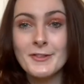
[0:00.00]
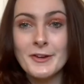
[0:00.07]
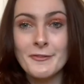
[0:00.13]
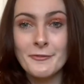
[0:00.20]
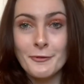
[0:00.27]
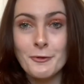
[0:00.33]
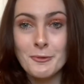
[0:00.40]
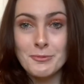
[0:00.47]

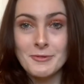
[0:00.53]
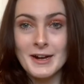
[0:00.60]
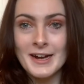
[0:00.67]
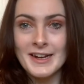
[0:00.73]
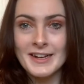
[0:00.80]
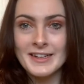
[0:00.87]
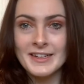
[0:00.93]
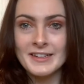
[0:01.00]
that
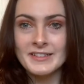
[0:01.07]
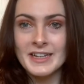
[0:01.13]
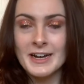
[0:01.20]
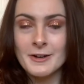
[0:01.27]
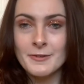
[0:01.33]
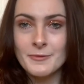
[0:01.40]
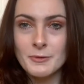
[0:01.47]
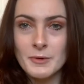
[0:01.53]
Fulbright is
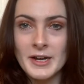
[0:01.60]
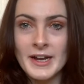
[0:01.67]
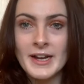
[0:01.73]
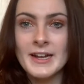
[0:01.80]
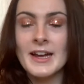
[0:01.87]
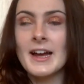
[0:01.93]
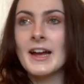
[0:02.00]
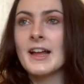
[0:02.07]
out of the
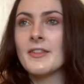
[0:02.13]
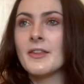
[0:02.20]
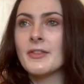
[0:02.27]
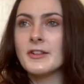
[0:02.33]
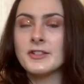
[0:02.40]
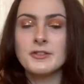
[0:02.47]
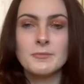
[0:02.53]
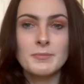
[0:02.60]
way, and
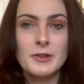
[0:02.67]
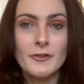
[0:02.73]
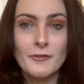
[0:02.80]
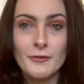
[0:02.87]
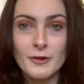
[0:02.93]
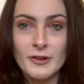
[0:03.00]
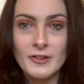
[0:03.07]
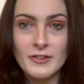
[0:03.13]
this should be the
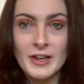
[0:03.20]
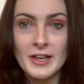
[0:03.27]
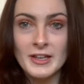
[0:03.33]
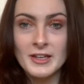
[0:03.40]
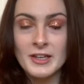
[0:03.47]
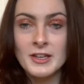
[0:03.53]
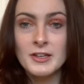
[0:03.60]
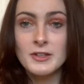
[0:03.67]
first thing
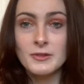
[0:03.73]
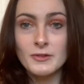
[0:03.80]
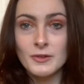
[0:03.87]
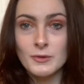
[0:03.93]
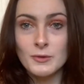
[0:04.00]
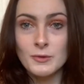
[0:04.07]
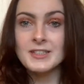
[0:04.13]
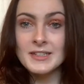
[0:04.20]
you
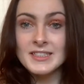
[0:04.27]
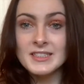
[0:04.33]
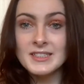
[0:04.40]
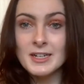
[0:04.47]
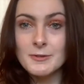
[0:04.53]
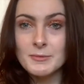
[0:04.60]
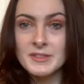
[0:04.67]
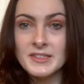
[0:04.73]
do, let's
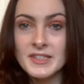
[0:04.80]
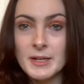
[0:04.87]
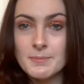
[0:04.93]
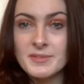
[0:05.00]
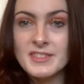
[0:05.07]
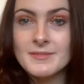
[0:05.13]
start with tips.